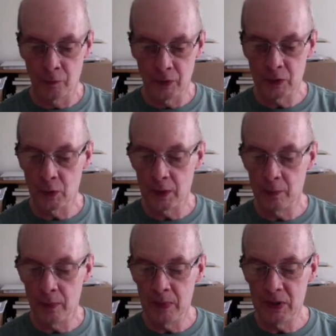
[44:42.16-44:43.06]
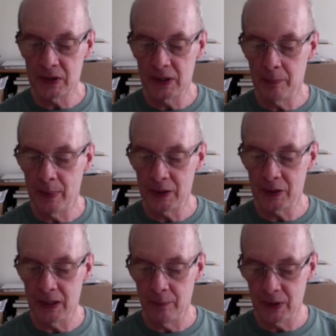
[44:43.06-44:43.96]
frittura mista di
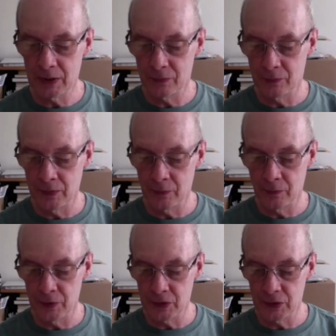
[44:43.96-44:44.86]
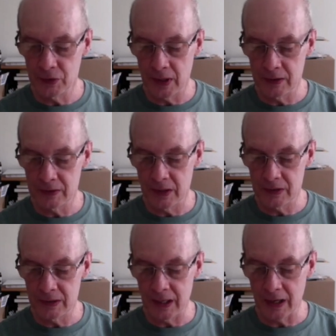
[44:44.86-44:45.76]
pesce, mixed fishes. I
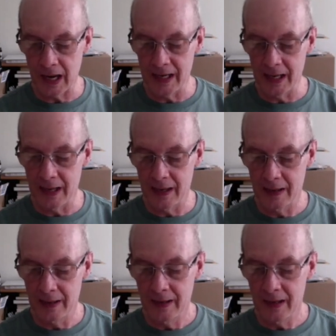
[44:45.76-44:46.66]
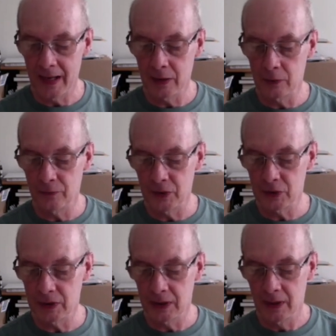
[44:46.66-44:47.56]
see rana,
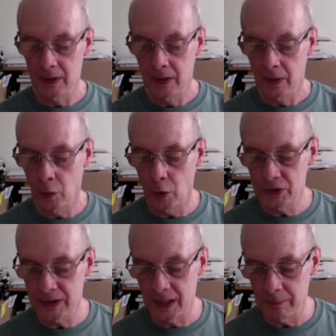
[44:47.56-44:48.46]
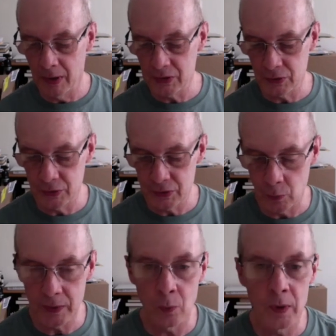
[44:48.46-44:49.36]
anglerfish. Cozze, mussels.
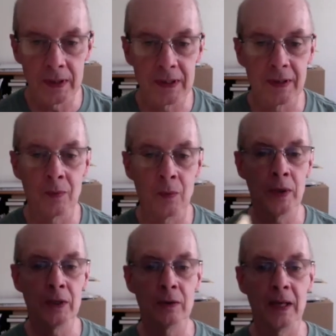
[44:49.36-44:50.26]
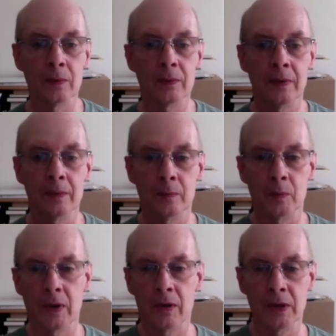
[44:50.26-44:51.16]
What do you like?
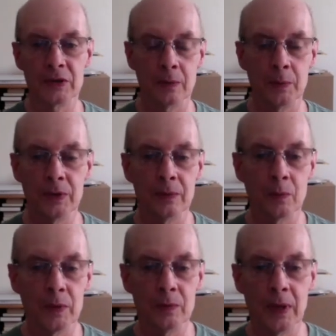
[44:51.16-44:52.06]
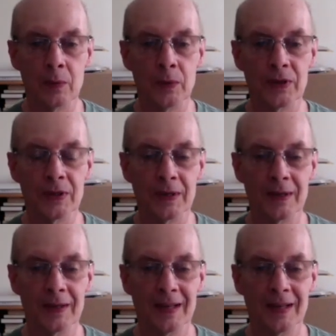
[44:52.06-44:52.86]
Riccardo, let's start with you. What do you like with that?